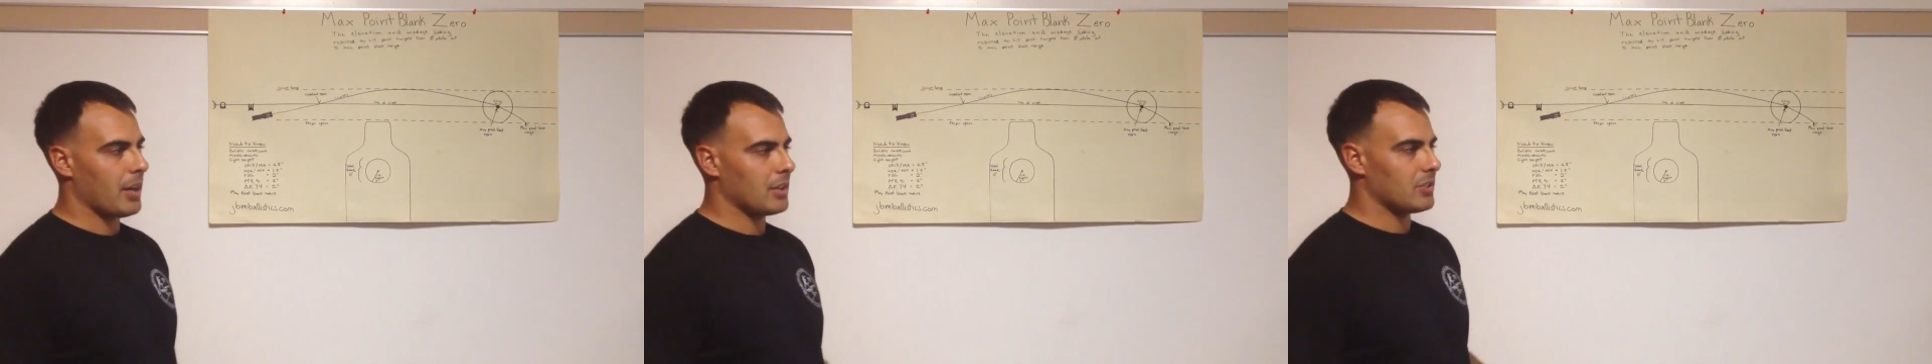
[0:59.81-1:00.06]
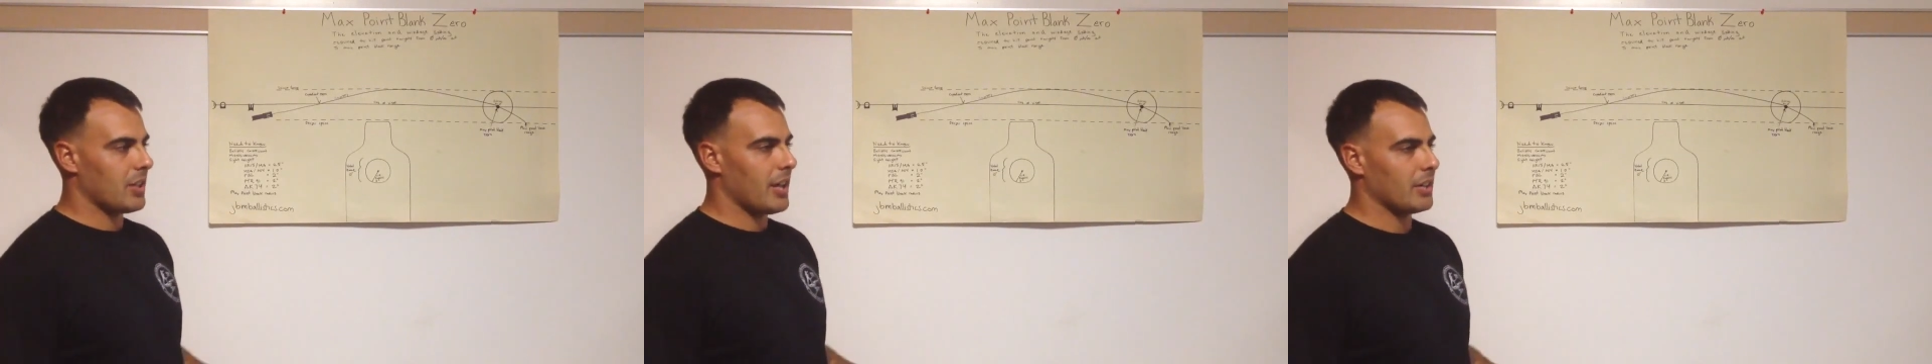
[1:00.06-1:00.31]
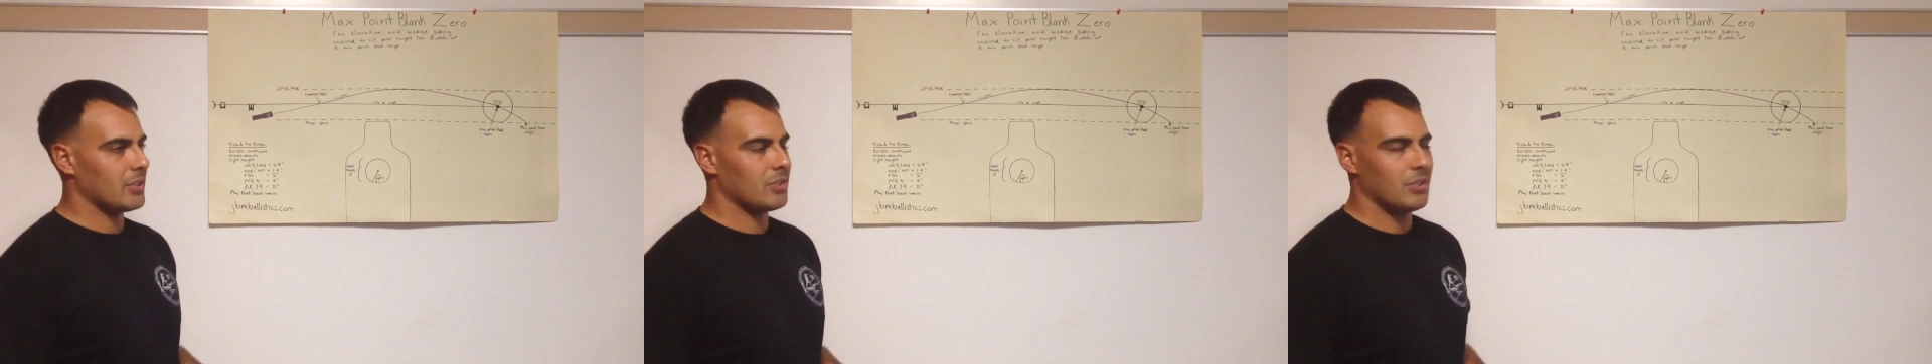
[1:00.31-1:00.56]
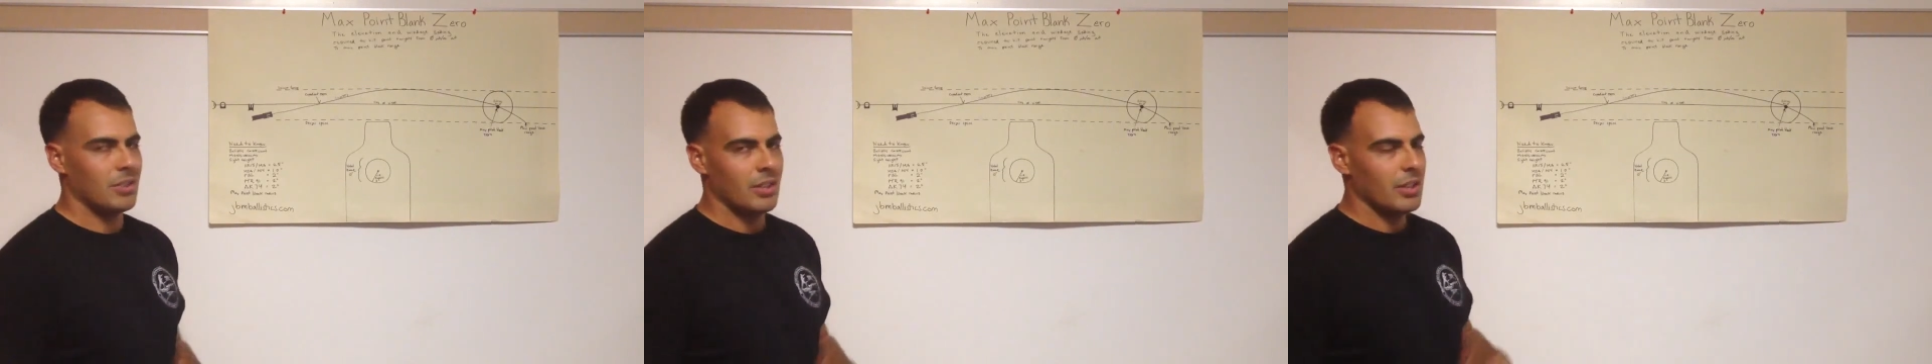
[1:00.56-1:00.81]
sights,
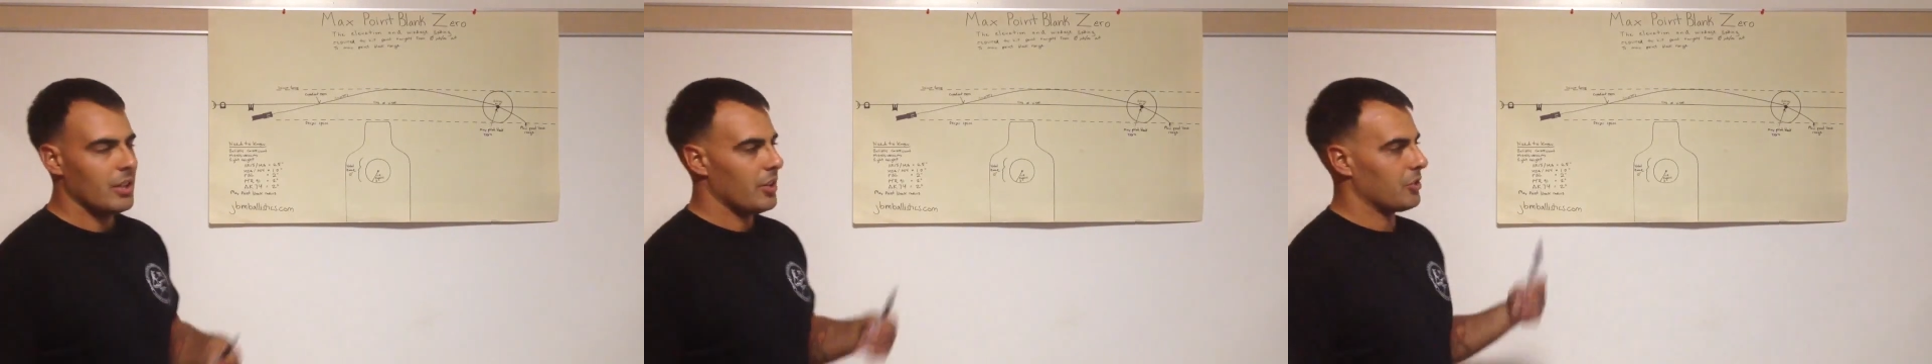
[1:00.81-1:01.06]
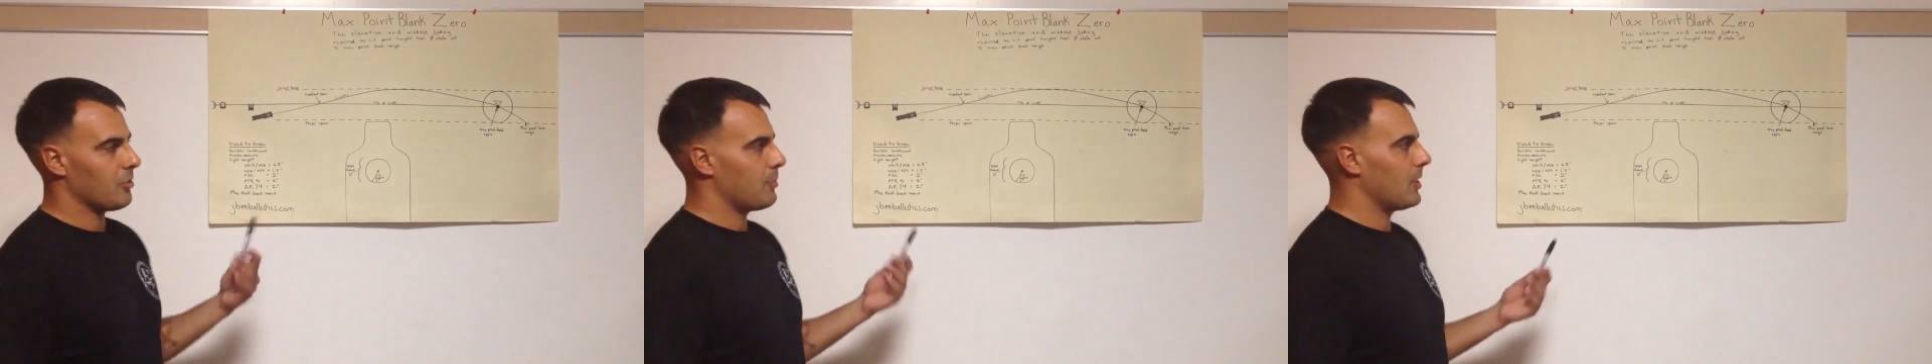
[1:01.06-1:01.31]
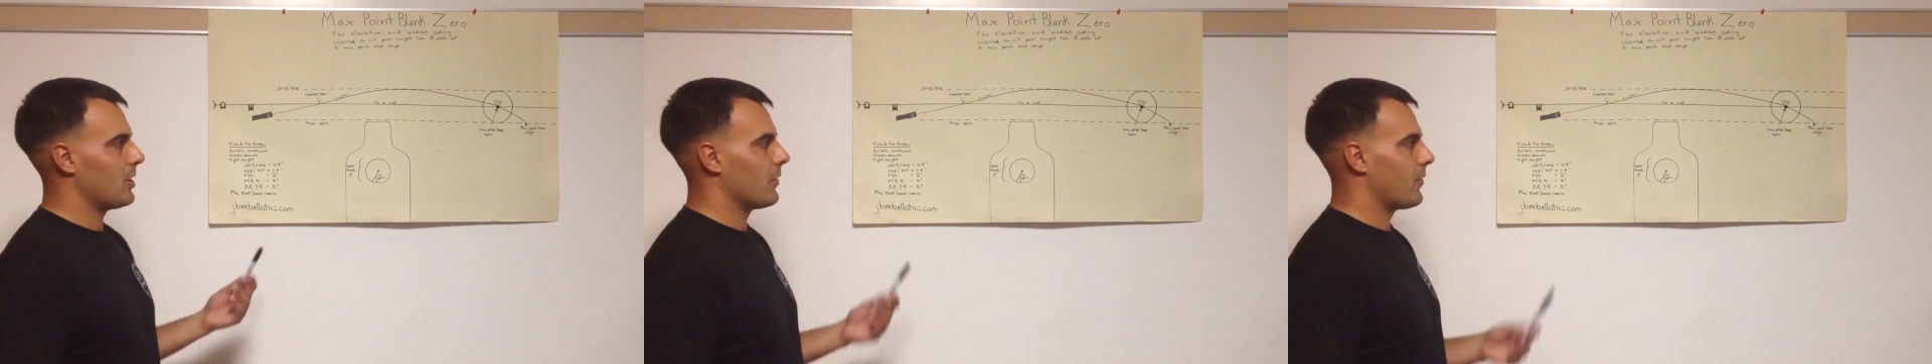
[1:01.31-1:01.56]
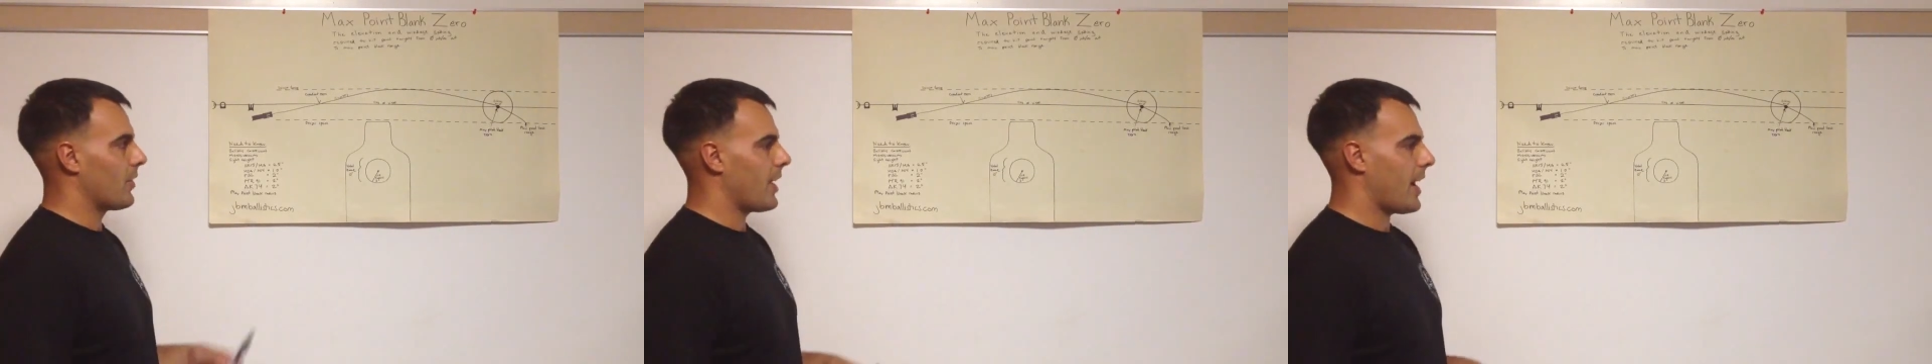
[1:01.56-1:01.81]
this would be good
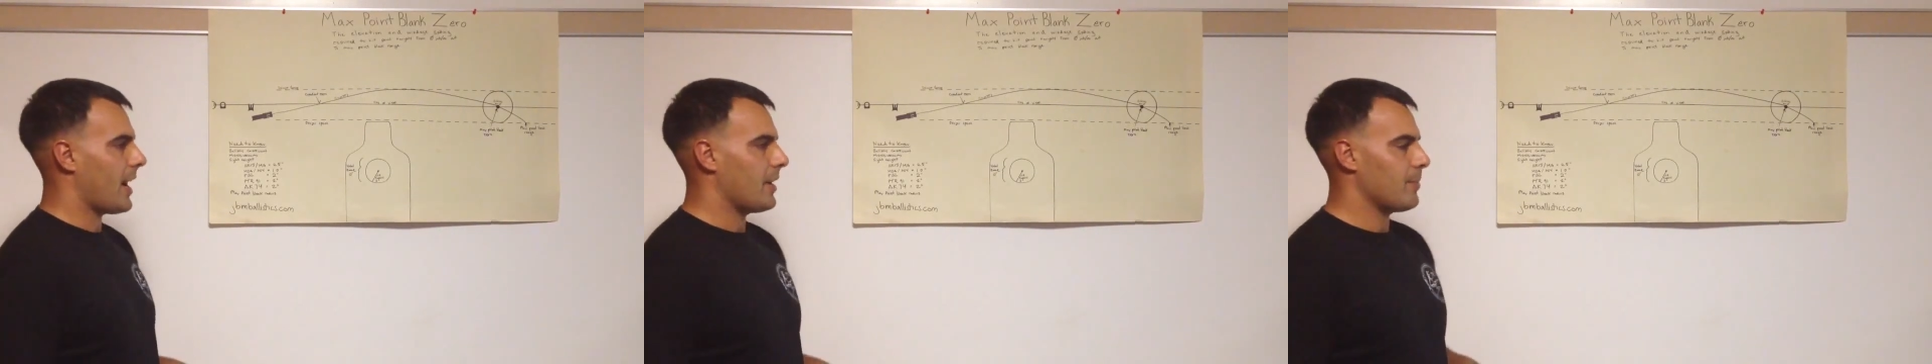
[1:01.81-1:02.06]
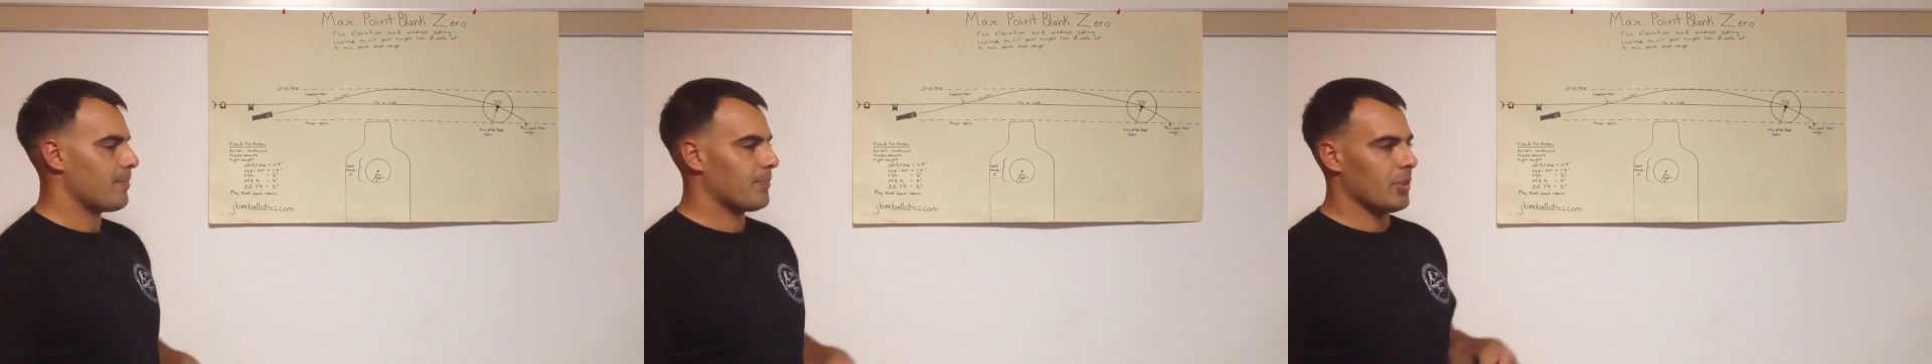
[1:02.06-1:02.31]
for that.